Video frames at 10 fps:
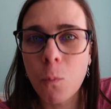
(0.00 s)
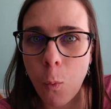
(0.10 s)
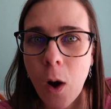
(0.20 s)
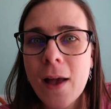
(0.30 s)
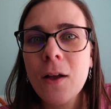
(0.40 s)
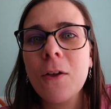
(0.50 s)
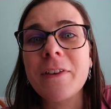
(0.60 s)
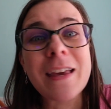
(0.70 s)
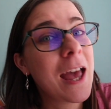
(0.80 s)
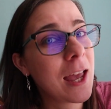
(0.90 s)
while
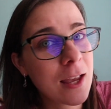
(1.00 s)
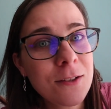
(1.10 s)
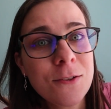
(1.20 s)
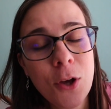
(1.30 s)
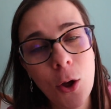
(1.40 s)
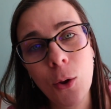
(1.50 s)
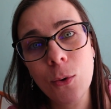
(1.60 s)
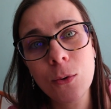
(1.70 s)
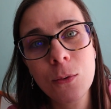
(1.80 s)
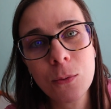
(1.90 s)
the Hays Code